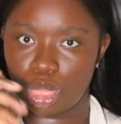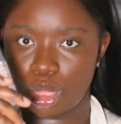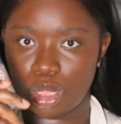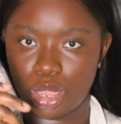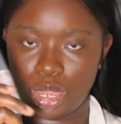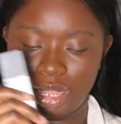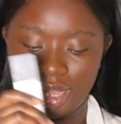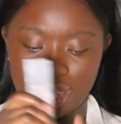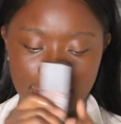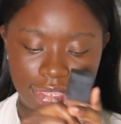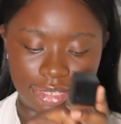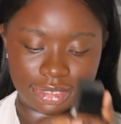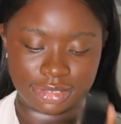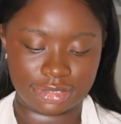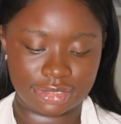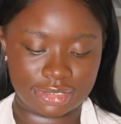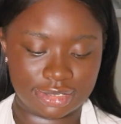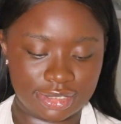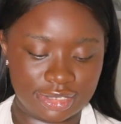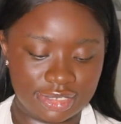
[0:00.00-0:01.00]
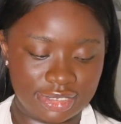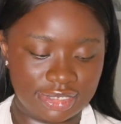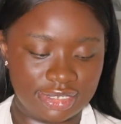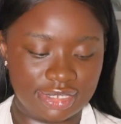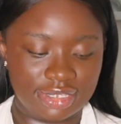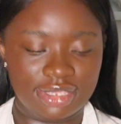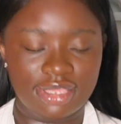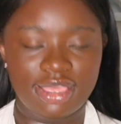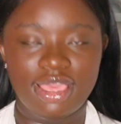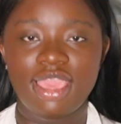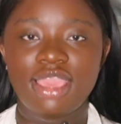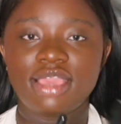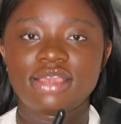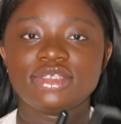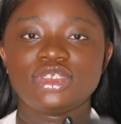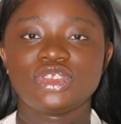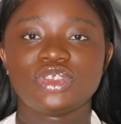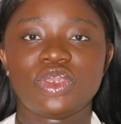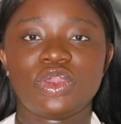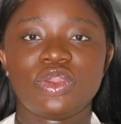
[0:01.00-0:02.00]
Highlight.
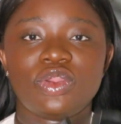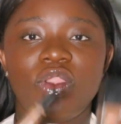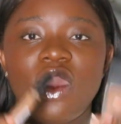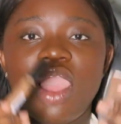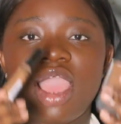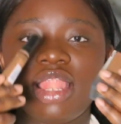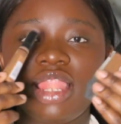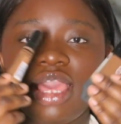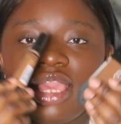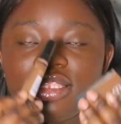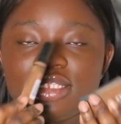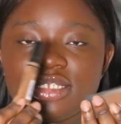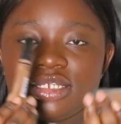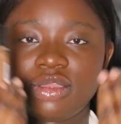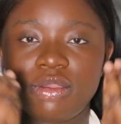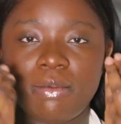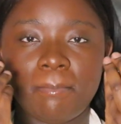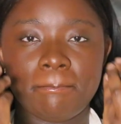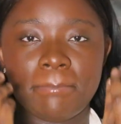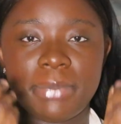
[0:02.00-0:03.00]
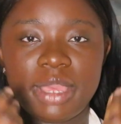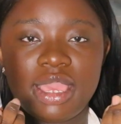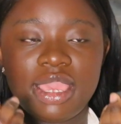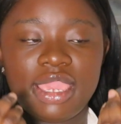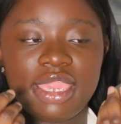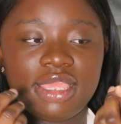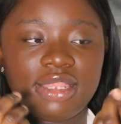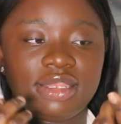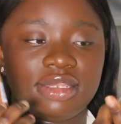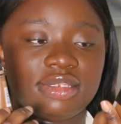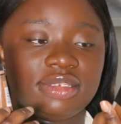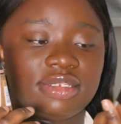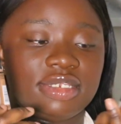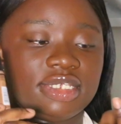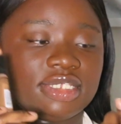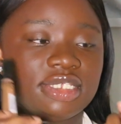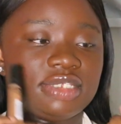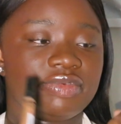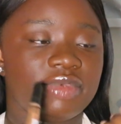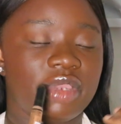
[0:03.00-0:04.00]
So I like to combine
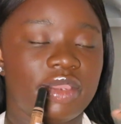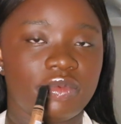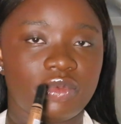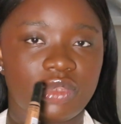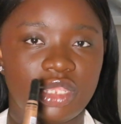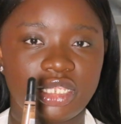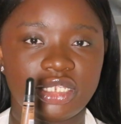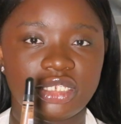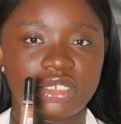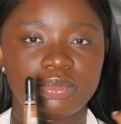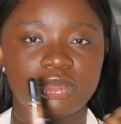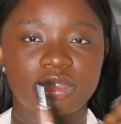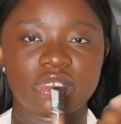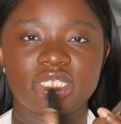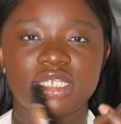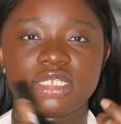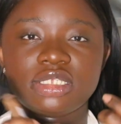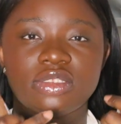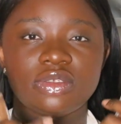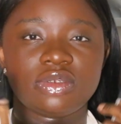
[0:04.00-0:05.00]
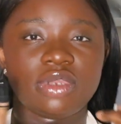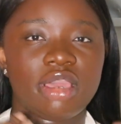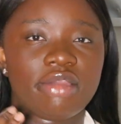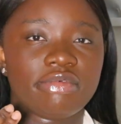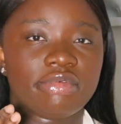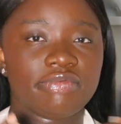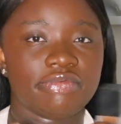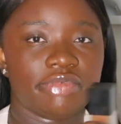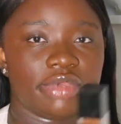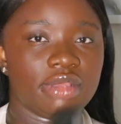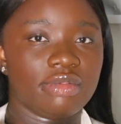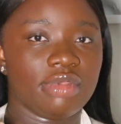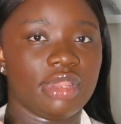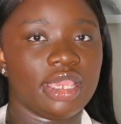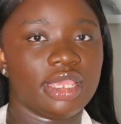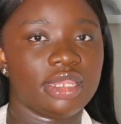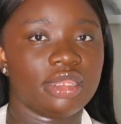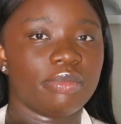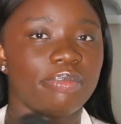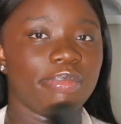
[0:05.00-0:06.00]
this foundation because I still haven't found
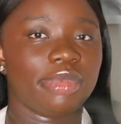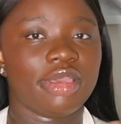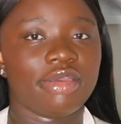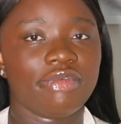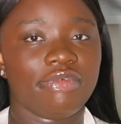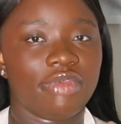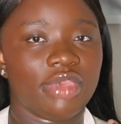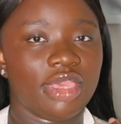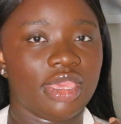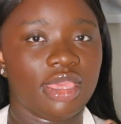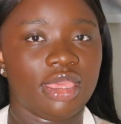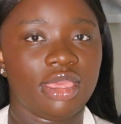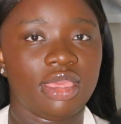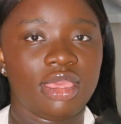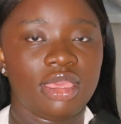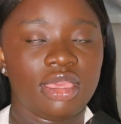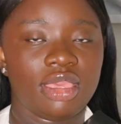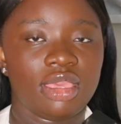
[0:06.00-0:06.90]
like the perfect